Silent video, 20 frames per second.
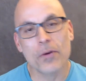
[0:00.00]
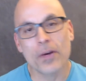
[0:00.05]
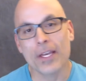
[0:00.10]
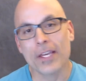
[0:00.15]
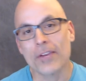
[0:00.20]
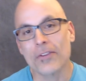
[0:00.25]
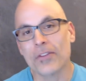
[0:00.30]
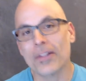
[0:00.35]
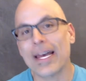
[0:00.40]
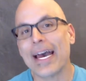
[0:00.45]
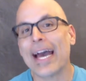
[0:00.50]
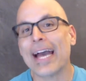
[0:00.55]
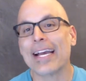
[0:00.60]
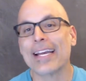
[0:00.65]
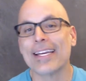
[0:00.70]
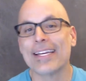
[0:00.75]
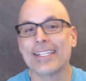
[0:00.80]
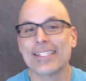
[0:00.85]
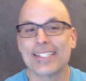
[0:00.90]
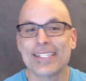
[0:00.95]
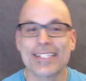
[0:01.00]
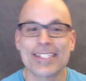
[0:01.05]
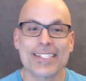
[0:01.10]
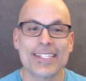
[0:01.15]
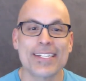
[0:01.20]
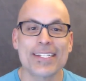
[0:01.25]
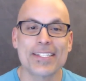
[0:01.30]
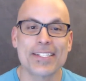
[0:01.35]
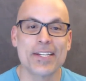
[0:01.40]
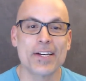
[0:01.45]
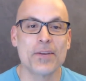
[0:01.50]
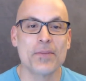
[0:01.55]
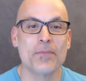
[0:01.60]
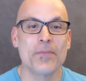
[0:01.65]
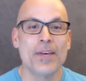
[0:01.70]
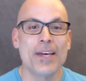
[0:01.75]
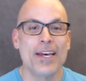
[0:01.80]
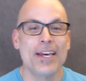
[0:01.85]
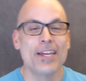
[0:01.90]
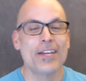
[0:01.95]
what you lack is a
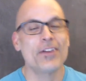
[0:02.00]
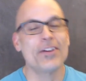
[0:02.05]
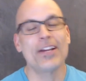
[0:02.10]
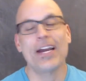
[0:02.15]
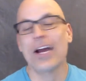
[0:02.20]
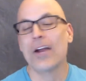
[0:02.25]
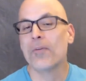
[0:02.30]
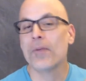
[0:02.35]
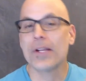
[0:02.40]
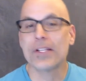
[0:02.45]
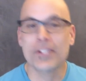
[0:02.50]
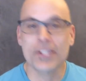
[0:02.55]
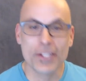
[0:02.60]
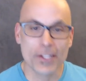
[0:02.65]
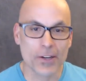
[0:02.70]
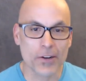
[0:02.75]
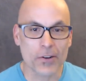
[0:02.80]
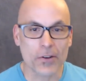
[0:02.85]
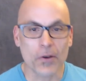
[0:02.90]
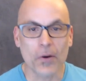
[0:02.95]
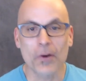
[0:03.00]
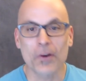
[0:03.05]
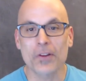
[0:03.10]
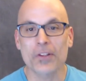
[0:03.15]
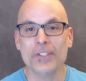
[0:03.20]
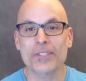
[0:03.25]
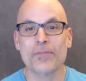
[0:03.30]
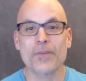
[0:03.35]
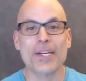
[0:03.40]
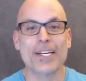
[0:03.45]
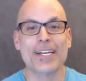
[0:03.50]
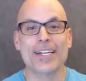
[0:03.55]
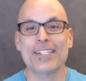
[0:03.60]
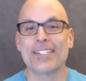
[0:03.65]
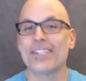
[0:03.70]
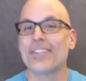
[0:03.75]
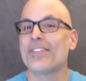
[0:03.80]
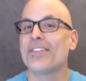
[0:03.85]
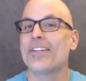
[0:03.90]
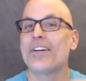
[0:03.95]
system. You're not reaching your goals
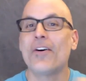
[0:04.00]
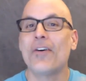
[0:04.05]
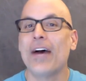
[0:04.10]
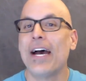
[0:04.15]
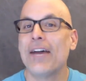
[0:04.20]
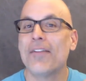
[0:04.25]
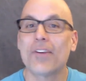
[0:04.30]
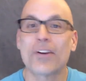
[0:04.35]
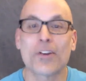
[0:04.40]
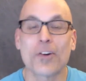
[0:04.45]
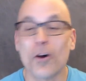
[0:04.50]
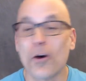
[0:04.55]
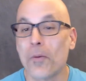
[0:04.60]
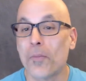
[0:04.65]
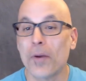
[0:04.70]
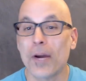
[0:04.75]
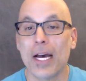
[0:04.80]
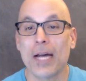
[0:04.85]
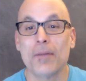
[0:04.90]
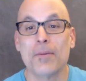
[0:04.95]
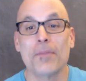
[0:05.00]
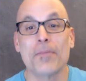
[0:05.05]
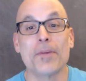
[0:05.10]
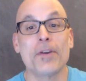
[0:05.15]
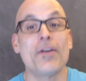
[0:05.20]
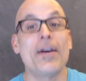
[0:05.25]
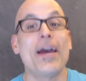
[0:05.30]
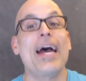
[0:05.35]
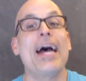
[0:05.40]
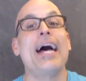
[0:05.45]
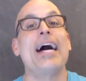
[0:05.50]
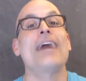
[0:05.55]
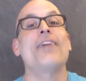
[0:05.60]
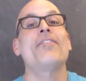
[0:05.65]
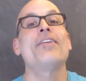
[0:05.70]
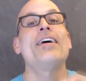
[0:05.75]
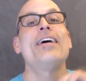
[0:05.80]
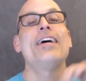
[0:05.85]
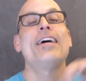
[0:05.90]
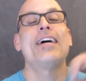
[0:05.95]
because you don't have a goal problem, you
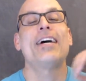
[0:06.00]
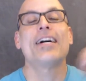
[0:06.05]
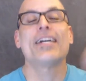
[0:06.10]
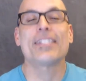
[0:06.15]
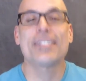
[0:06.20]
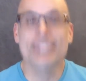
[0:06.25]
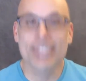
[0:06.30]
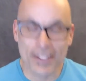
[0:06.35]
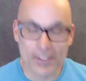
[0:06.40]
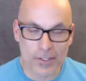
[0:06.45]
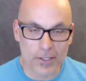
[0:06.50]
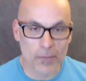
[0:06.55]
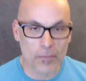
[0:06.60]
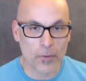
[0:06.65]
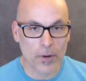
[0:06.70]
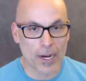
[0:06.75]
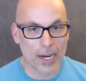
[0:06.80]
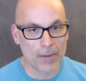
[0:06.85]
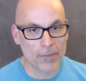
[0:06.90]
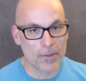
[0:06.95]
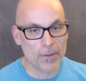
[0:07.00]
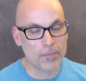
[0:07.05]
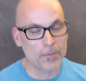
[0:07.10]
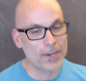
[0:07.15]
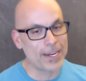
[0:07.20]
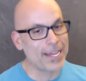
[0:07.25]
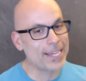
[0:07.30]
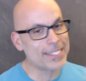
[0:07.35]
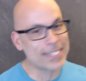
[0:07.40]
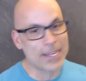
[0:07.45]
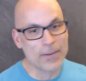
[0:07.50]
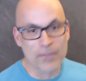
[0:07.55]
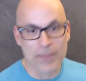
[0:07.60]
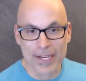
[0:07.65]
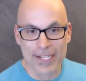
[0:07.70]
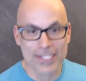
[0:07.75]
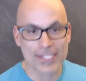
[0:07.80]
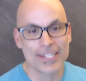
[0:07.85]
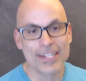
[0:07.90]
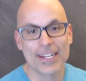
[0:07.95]
have a system problem. But as I
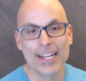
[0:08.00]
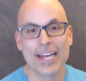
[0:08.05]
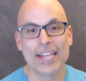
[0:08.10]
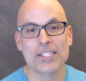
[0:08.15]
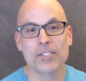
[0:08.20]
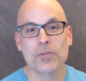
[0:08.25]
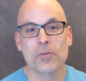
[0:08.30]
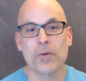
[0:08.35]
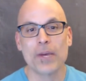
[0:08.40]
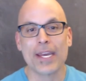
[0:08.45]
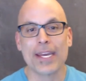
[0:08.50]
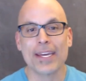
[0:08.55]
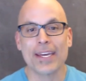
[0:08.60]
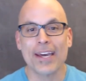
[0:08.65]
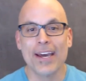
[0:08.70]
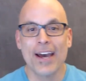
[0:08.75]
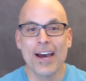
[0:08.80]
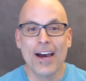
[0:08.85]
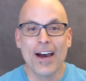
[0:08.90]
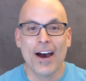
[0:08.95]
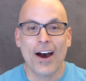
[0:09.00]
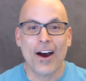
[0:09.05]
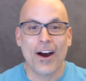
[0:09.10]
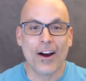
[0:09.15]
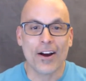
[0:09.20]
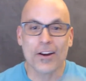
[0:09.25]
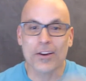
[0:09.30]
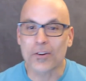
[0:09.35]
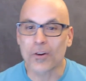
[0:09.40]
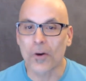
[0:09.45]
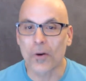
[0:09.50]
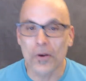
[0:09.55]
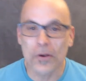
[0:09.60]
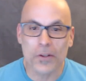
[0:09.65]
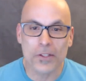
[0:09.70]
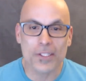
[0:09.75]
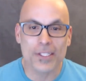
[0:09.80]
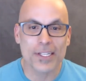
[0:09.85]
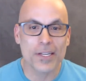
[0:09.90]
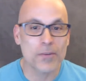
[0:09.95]
mentioned last week, are
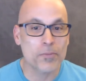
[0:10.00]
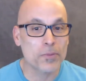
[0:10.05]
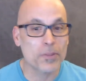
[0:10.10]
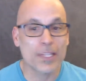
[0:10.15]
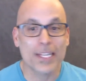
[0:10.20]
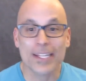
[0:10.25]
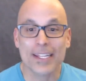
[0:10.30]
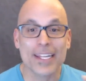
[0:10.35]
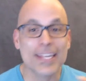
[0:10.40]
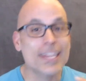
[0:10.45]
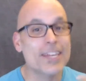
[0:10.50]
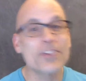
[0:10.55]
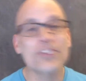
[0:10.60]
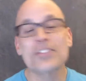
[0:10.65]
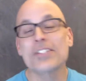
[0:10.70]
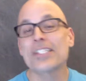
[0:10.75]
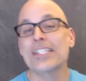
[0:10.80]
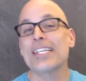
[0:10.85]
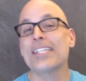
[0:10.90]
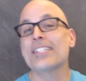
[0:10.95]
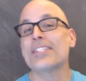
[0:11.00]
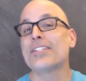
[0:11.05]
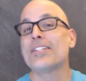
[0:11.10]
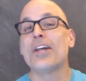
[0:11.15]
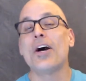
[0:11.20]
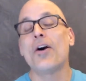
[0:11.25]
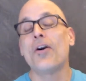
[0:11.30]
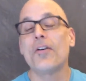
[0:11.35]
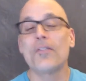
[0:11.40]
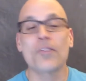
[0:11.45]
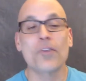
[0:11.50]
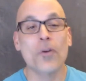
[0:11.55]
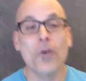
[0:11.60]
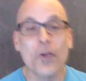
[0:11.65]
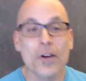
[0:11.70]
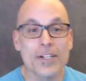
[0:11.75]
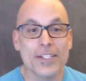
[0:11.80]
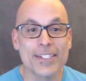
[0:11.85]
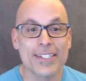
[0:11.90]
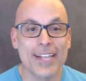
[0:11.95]
goals completely useless? No, of
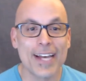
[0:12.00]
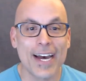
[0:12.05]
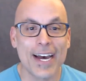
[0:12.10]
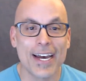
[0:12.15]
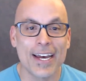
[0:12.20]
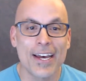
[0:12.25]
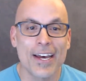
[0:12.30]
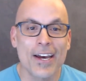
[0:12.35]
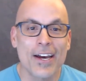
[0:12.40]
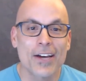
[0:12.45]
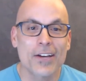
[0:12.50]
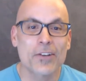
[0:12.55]
course not.